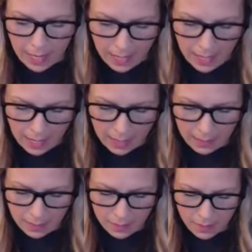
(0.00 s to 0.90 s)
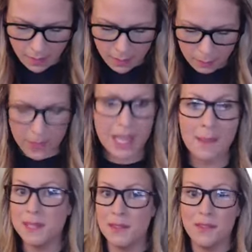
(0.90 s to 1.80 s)
And um, we
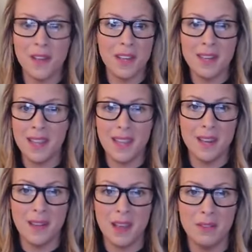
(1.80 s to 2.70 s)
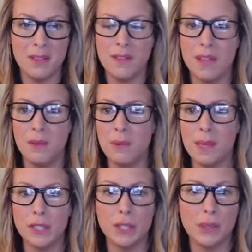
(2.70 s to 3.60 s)
kept it fun. And I don't even think we
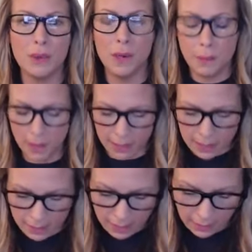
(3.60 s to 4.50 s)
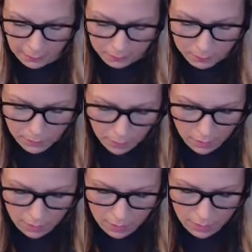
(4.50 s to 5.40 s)
mentioned the word party in there.
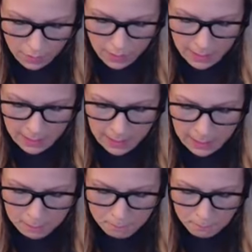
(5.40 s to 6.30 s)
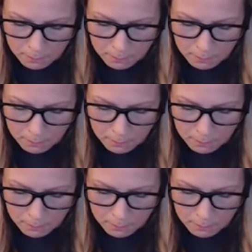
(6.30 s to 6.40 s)
Um,